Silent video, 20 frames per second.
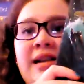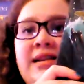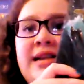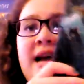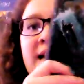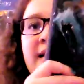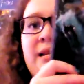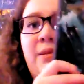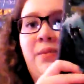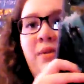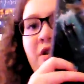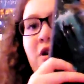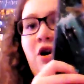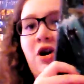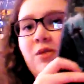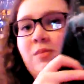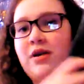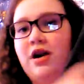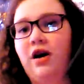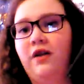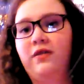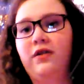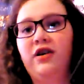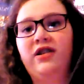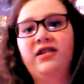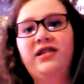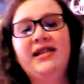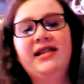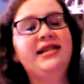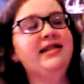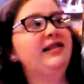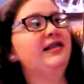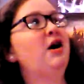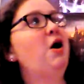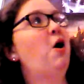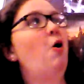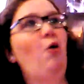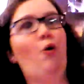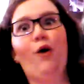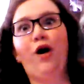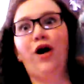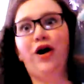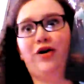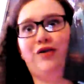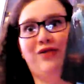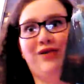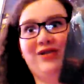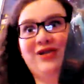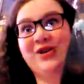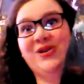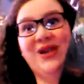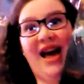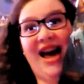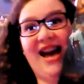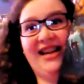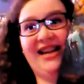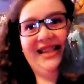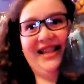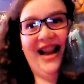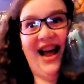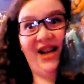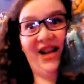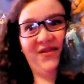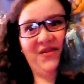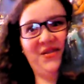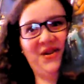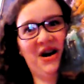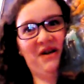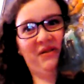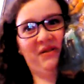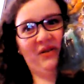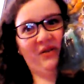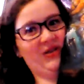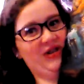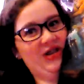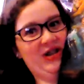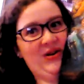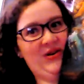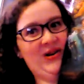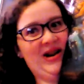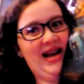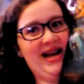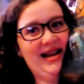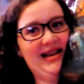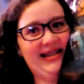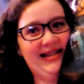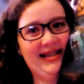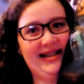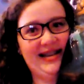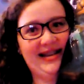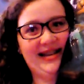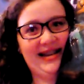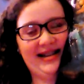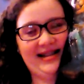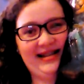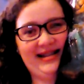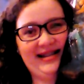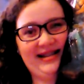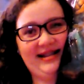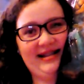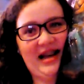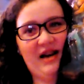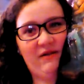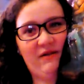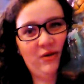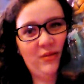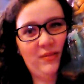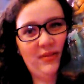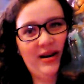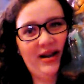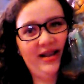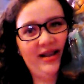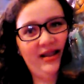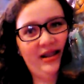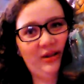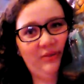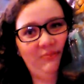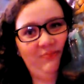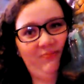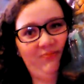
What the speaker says: had to have something to hold me over, and this worked for 2 days. It held me over for 2 days, and I still have a month.